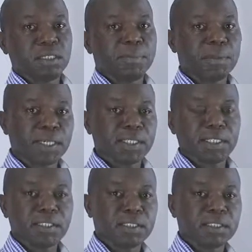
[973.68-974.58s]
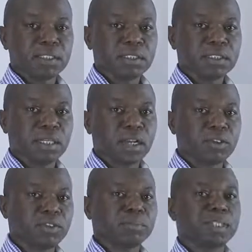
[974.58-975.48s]
the parasites
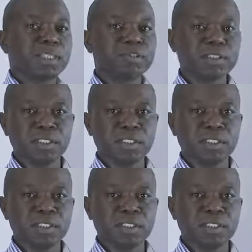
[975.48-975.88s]
cannot be able